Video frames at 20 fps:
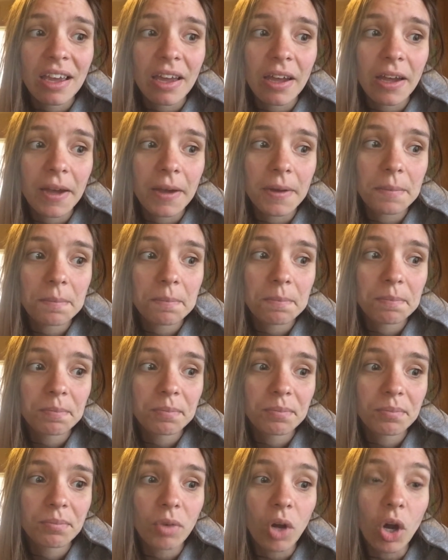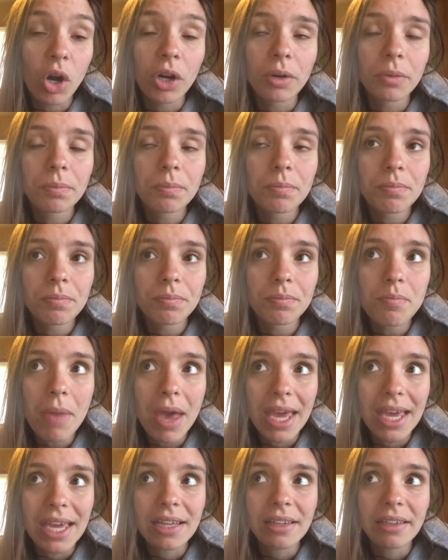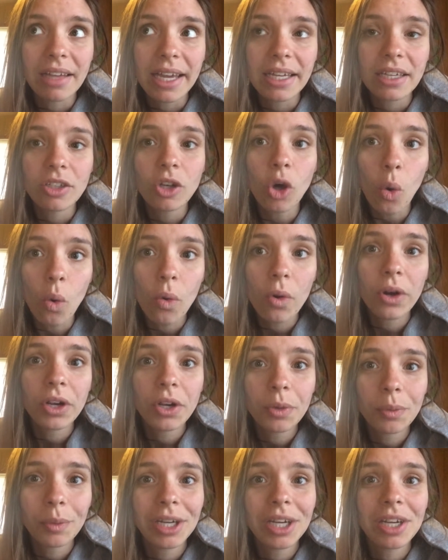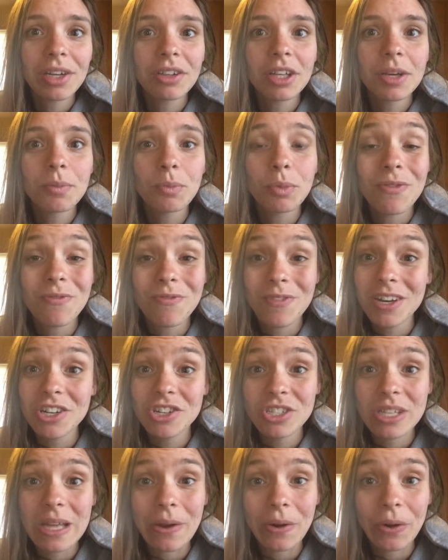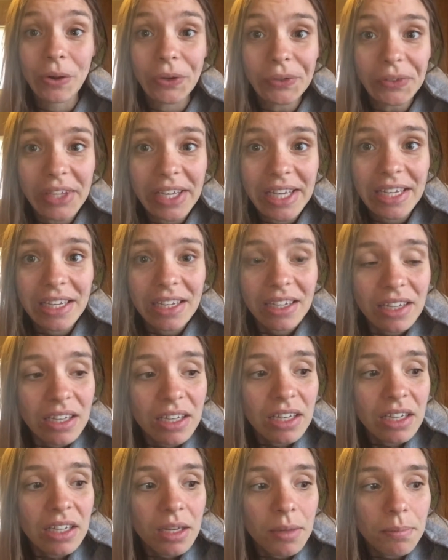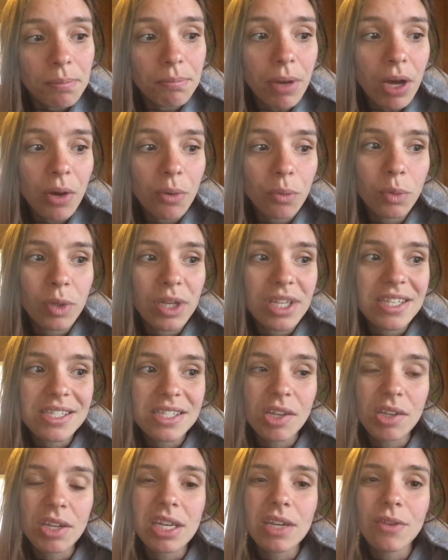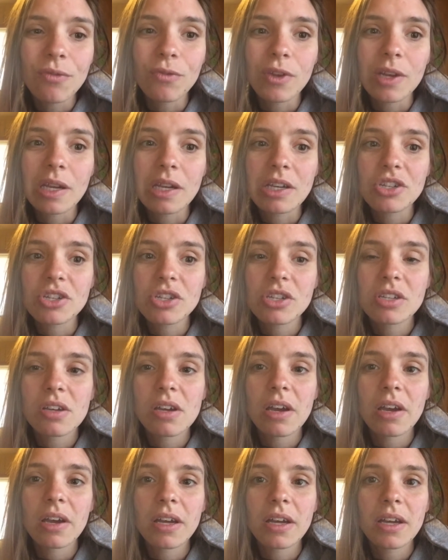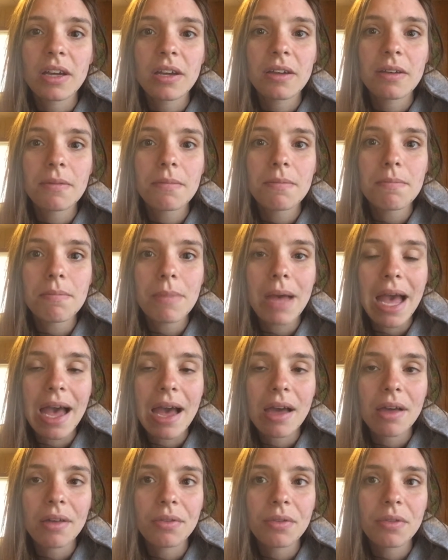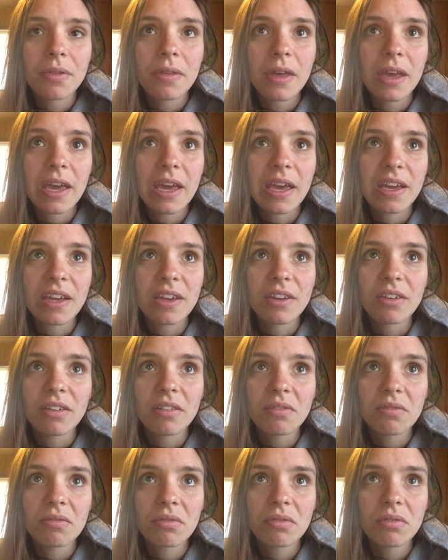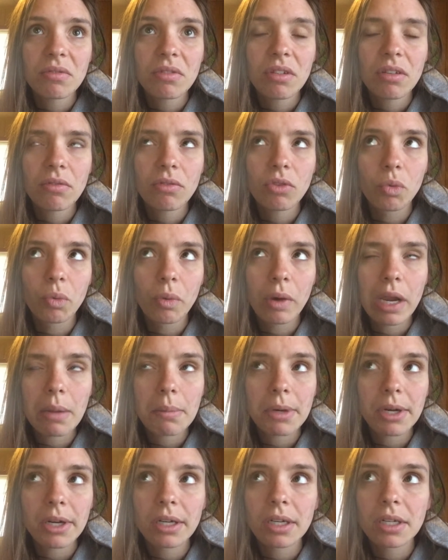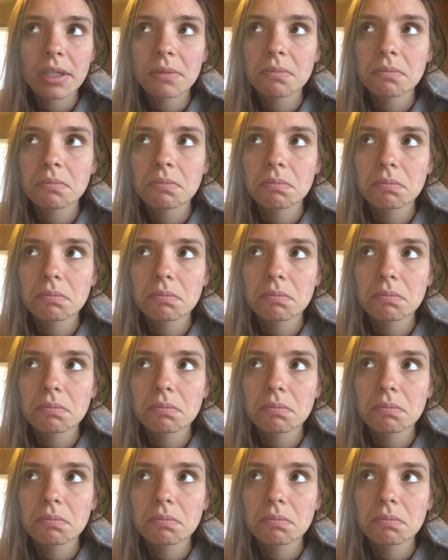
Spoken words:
our main like core curriculum. We finished that early, but we still need to finish math and grammar